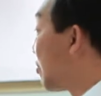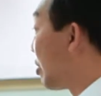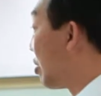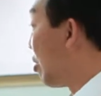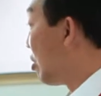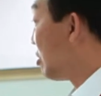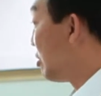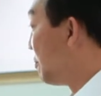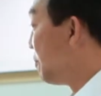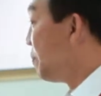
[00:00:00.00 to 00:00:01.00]
very long.
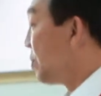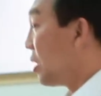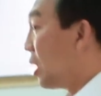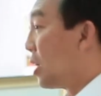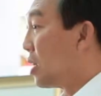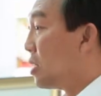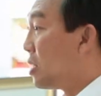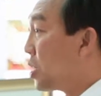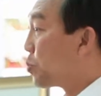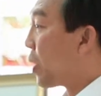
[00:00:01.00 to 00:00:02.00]

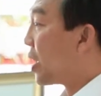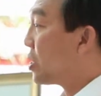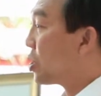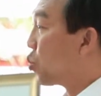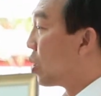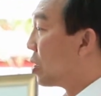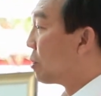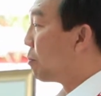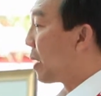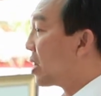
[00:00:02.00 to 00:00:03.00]
These paints will
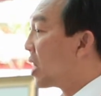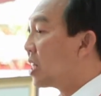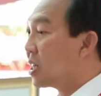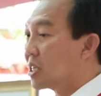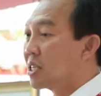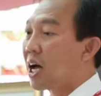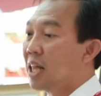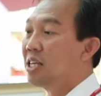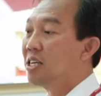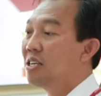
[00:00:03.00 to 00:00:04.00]
maintain the
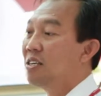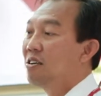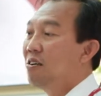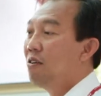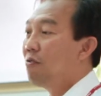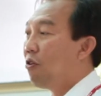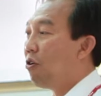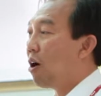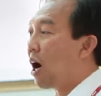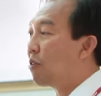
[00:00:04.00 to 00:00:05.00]
color
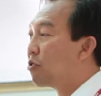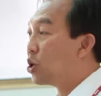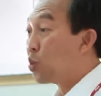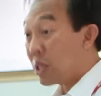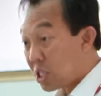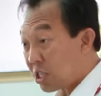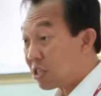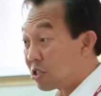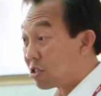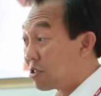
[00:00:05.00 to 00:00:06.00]
for 120
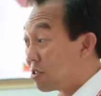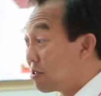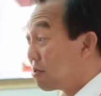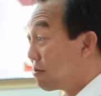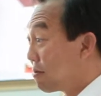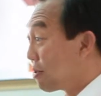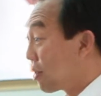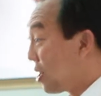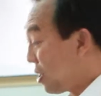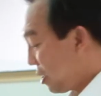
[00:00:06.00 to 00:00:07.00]
years. Okay?